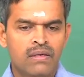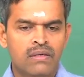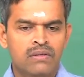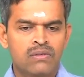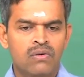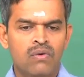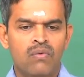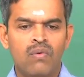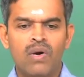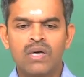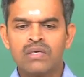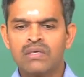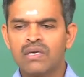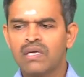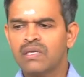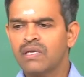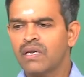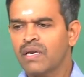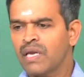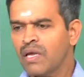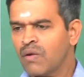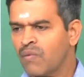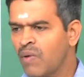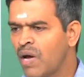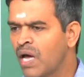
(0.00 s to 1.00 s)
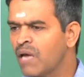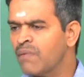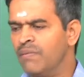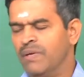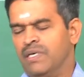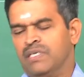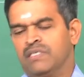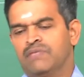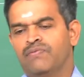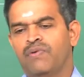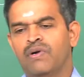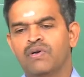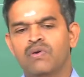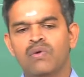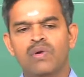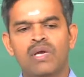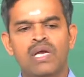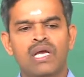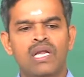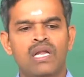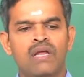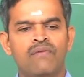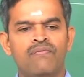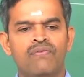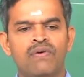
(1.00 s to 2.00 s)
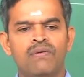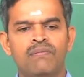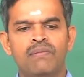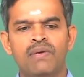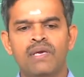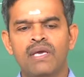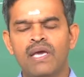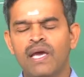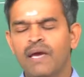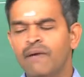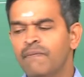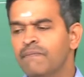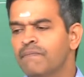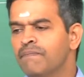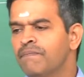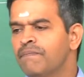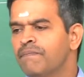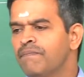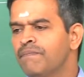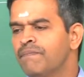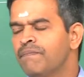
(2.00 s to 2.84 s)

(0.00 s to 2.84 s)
So, what are the requirements for doing an FMEA?